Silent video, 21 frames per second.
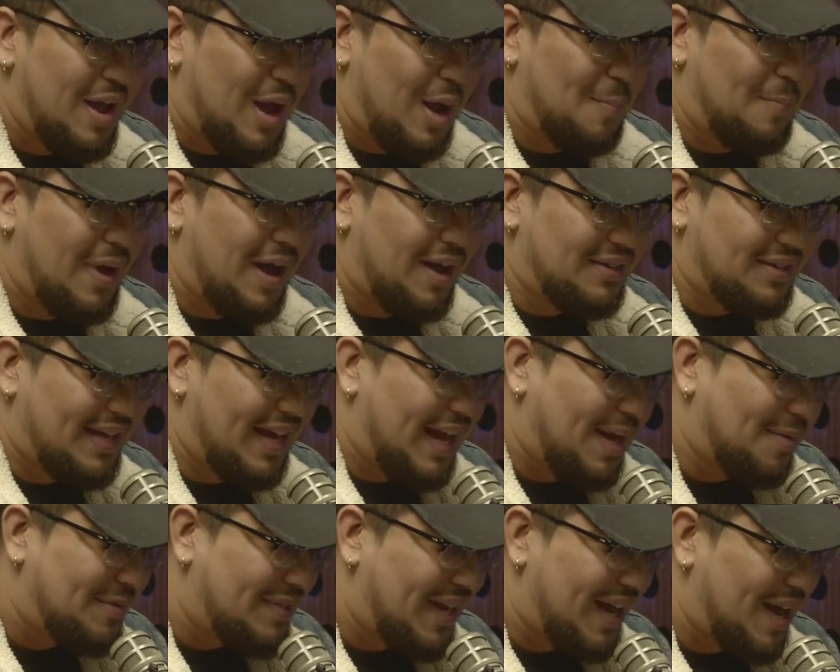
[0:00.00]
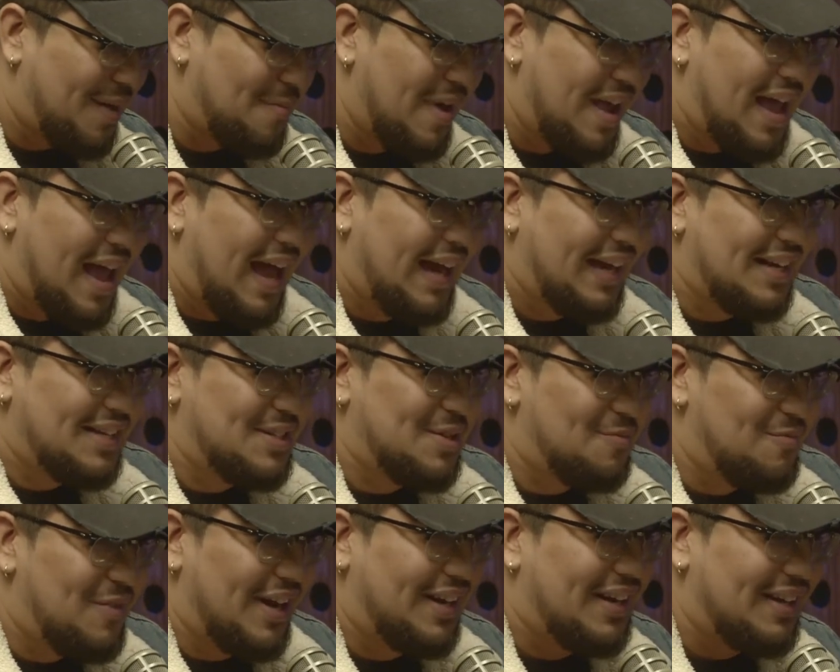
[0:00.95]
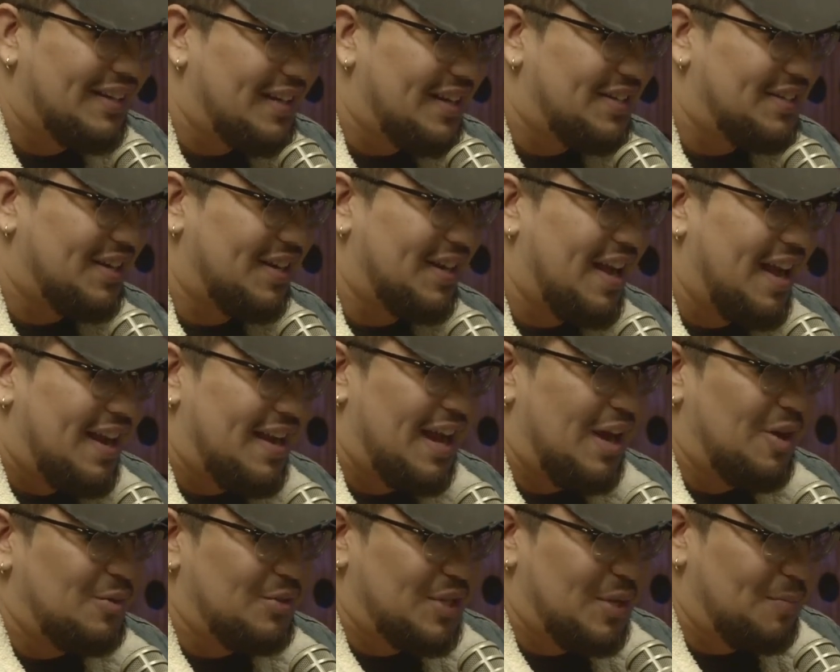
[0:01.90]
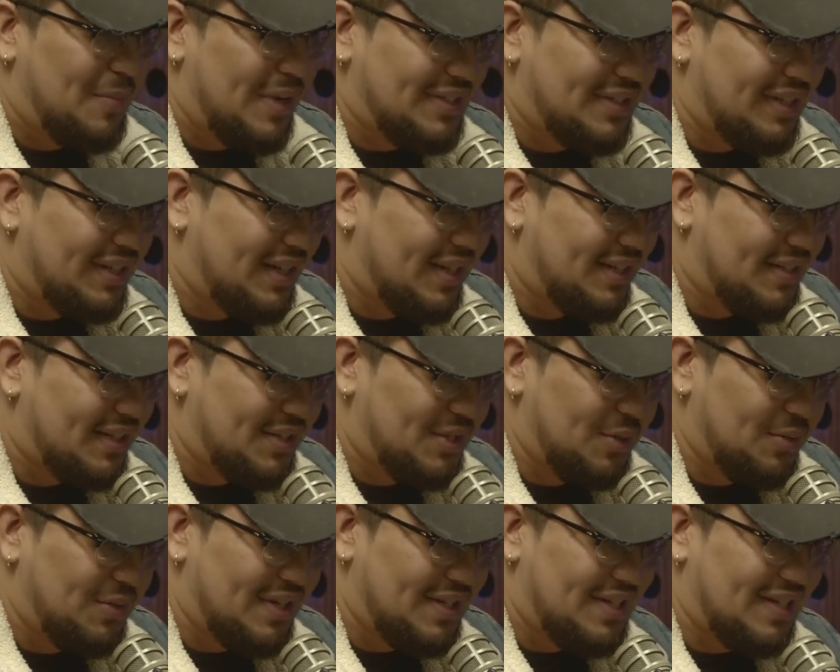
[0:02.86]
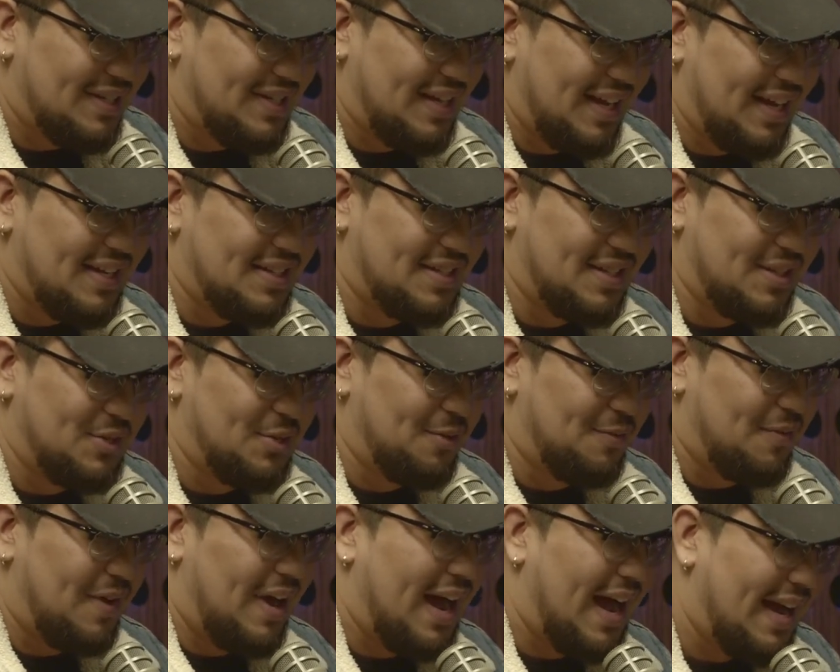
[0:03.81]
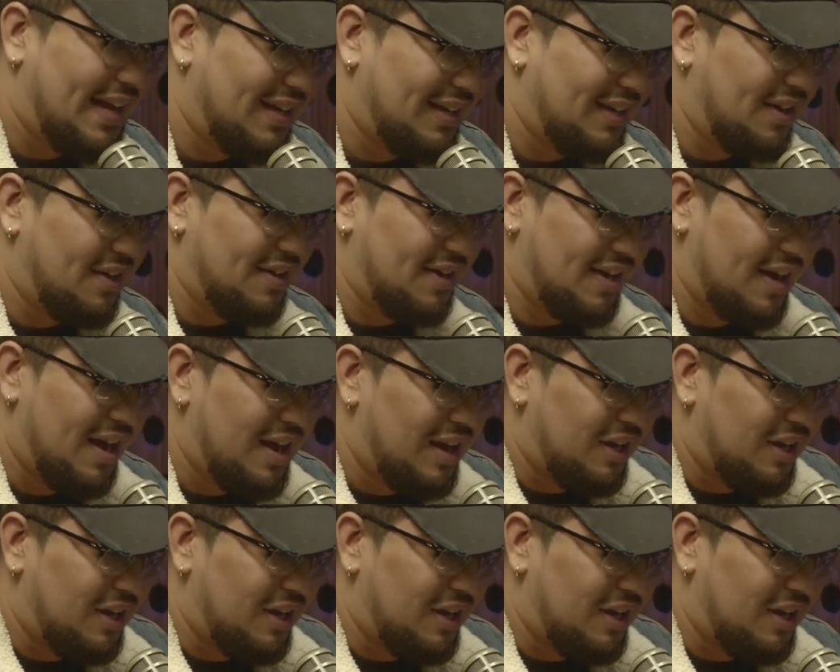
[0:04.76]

About damn time I get some recognition. Now who's the best to listen to? This is the Institute for Higher Learning.